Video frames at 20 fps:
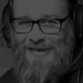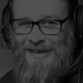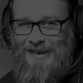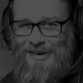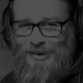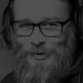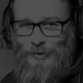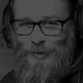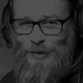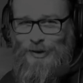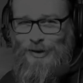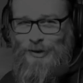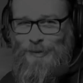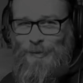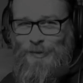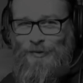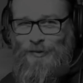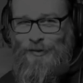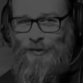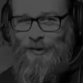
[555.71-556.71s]
things were
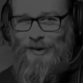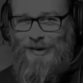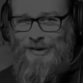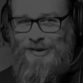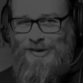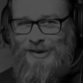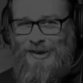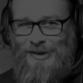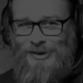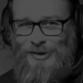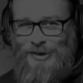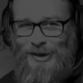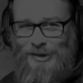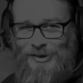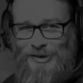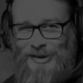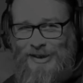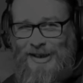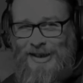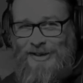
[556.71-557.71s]
before I started
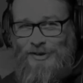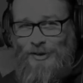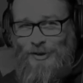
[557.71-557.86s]
changing the light.